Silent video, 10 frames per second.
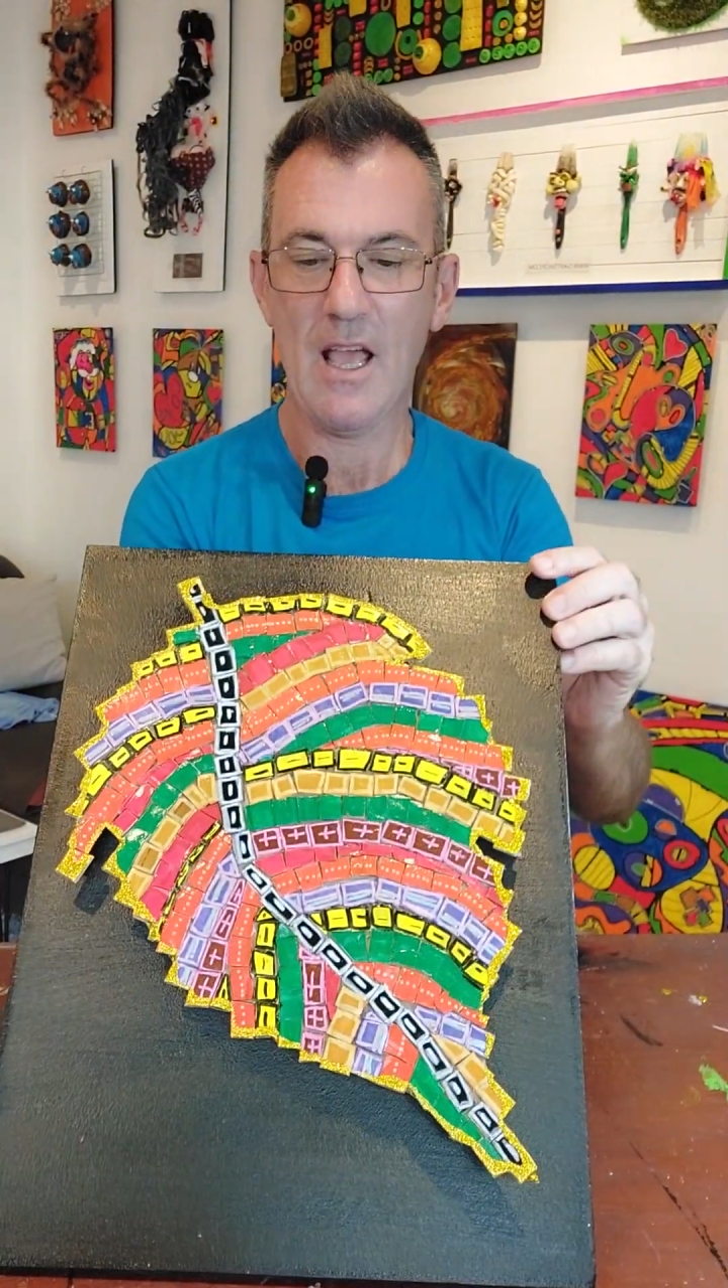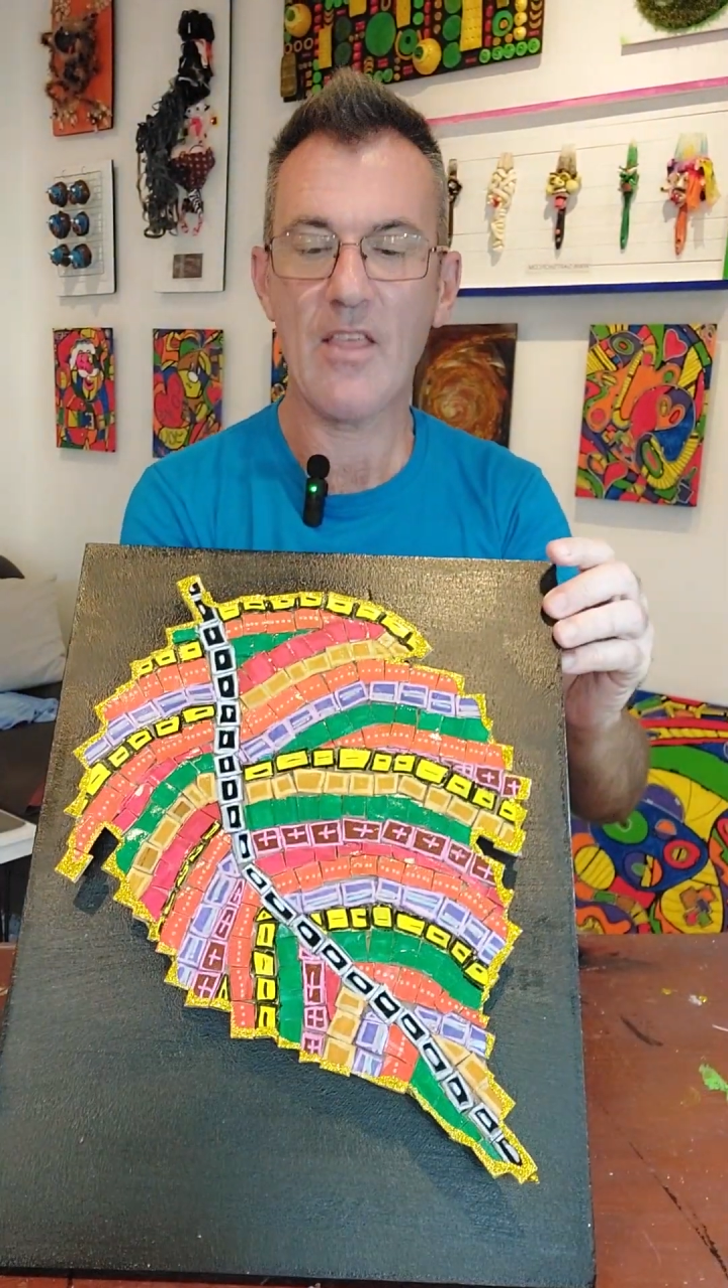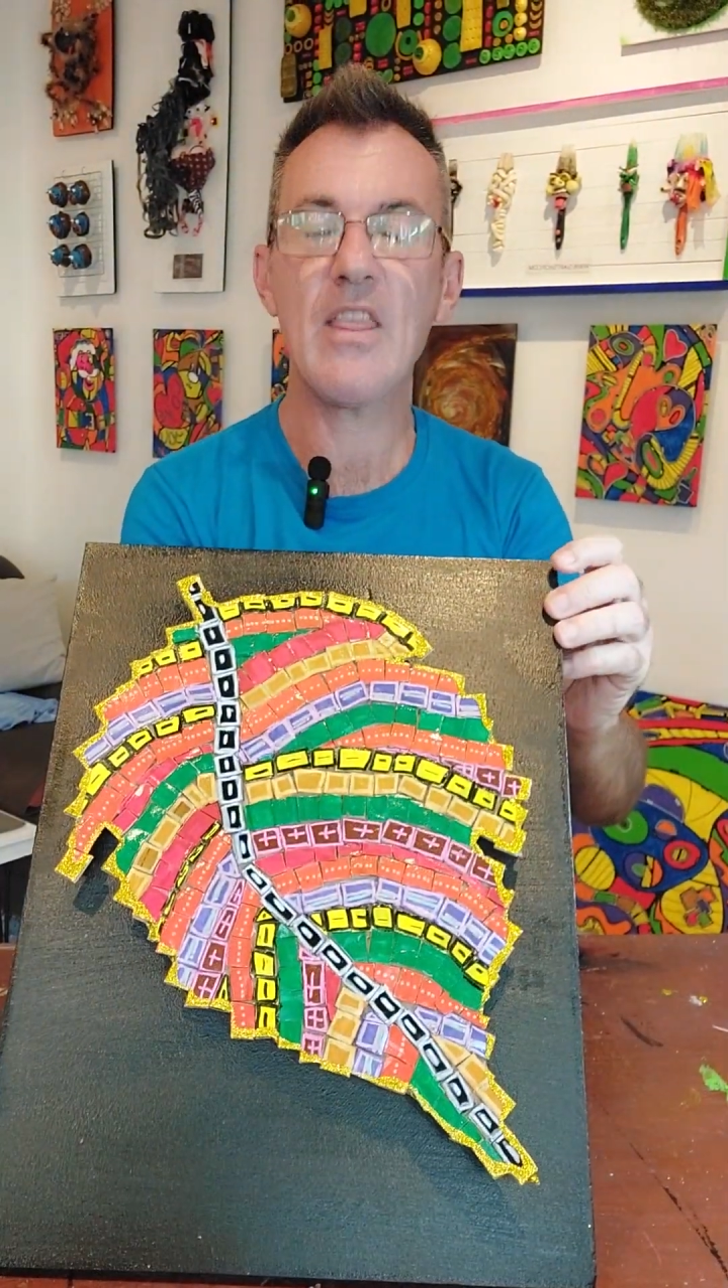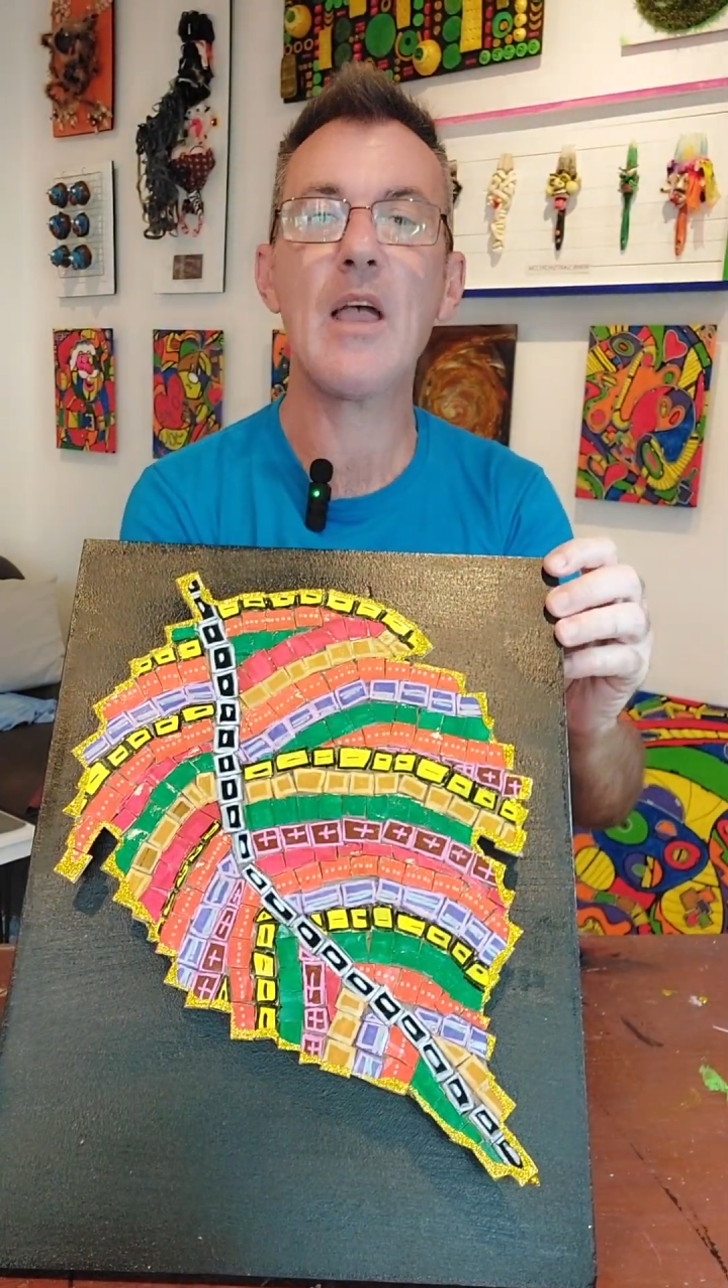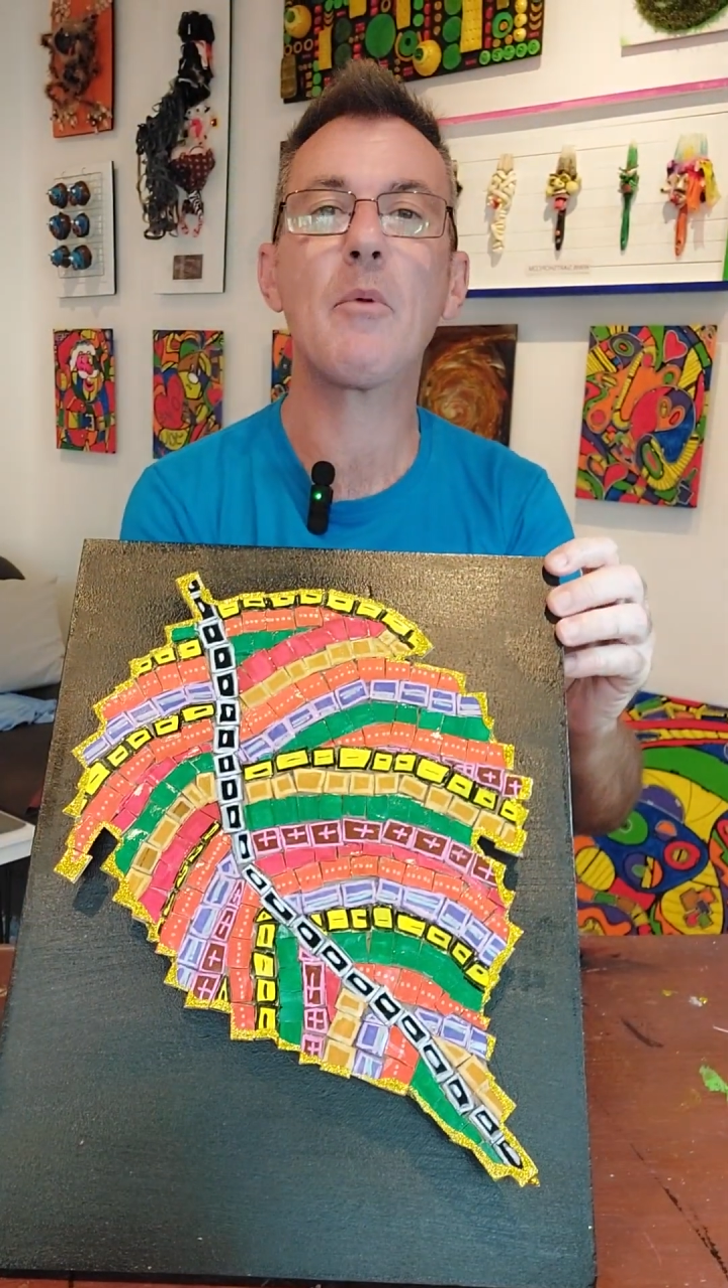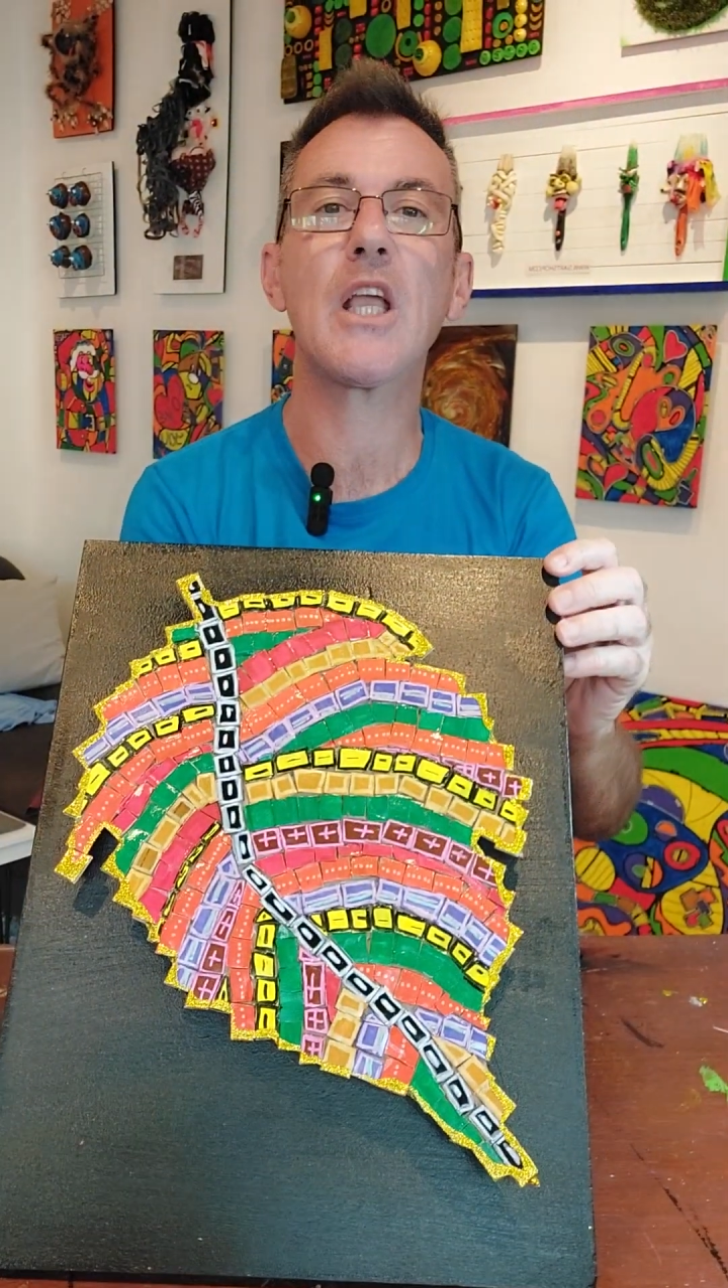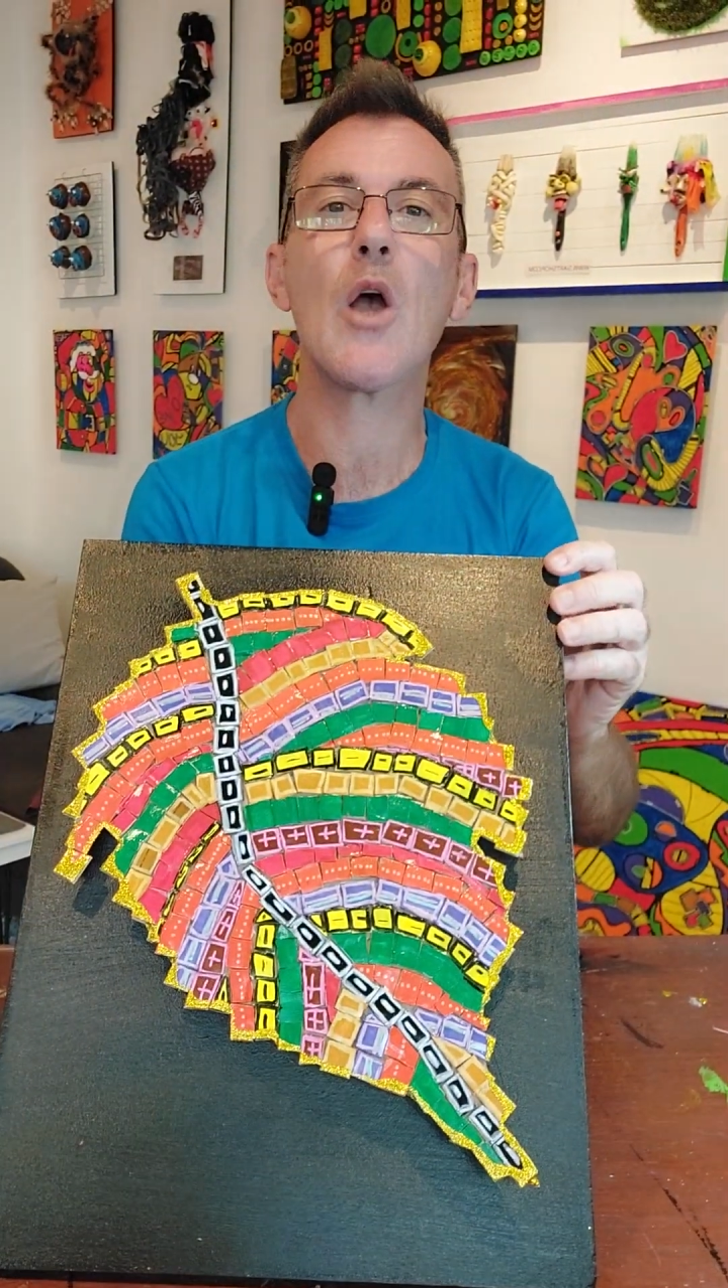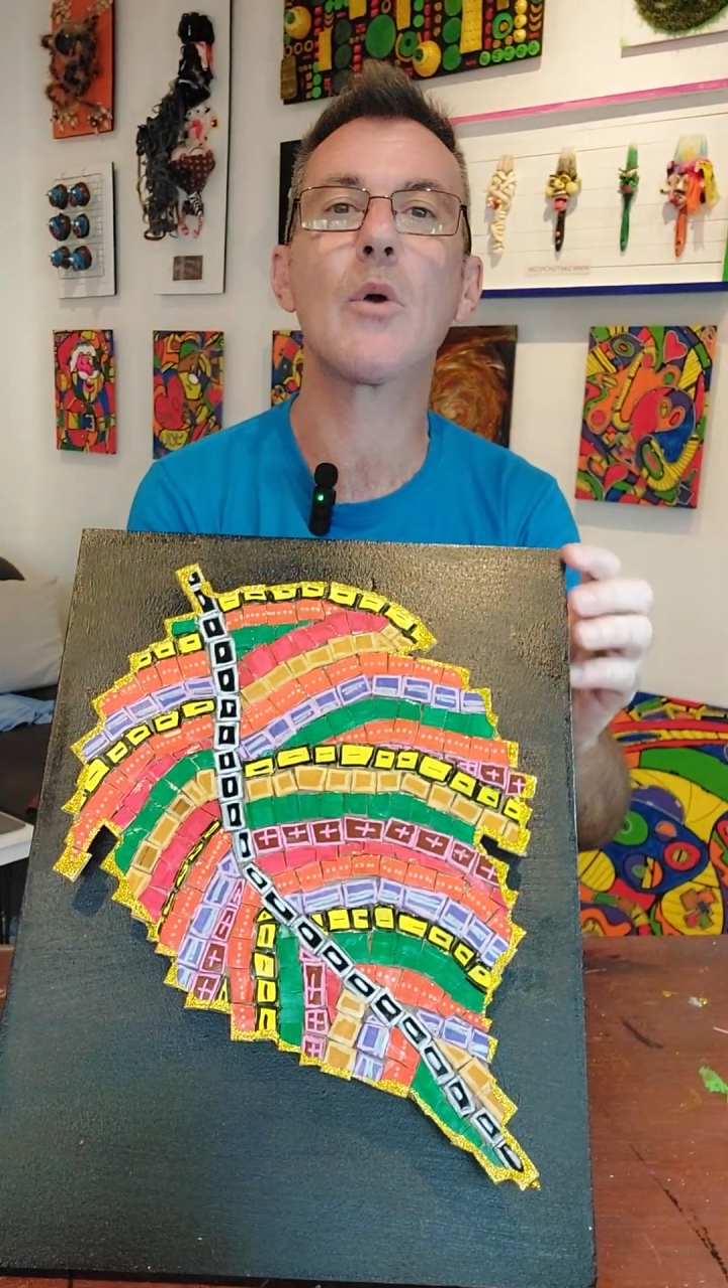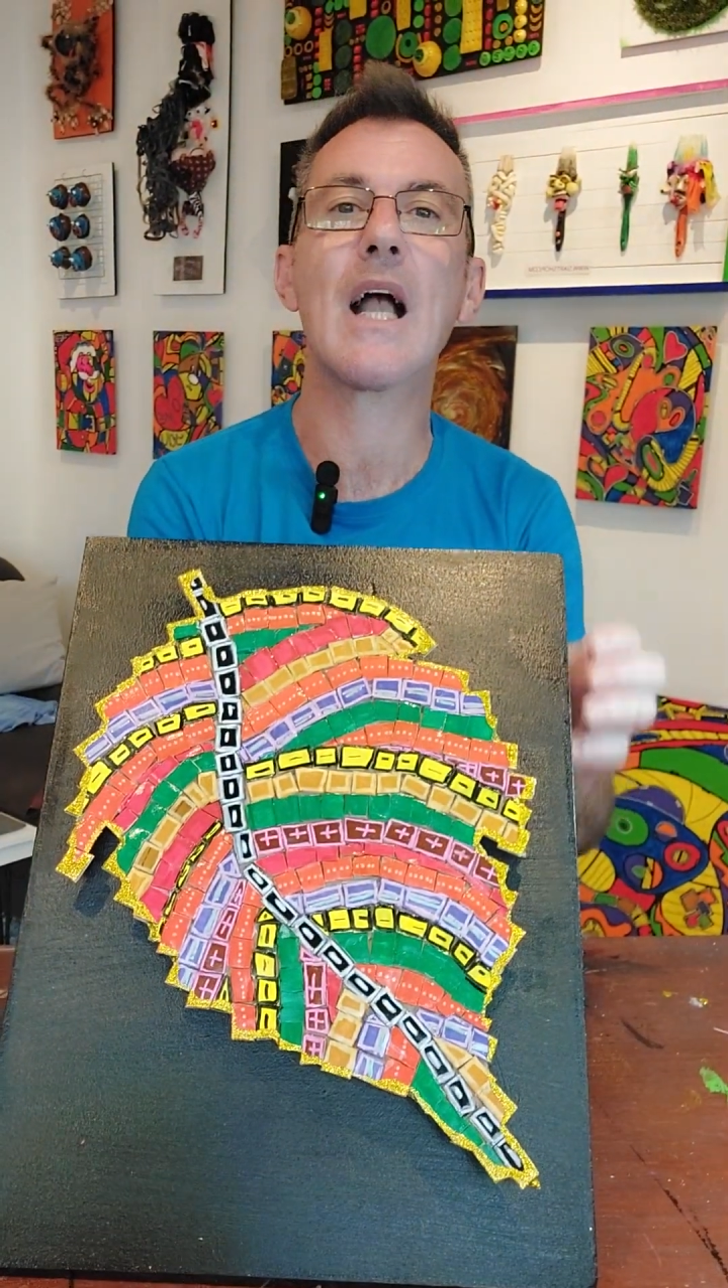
And there we go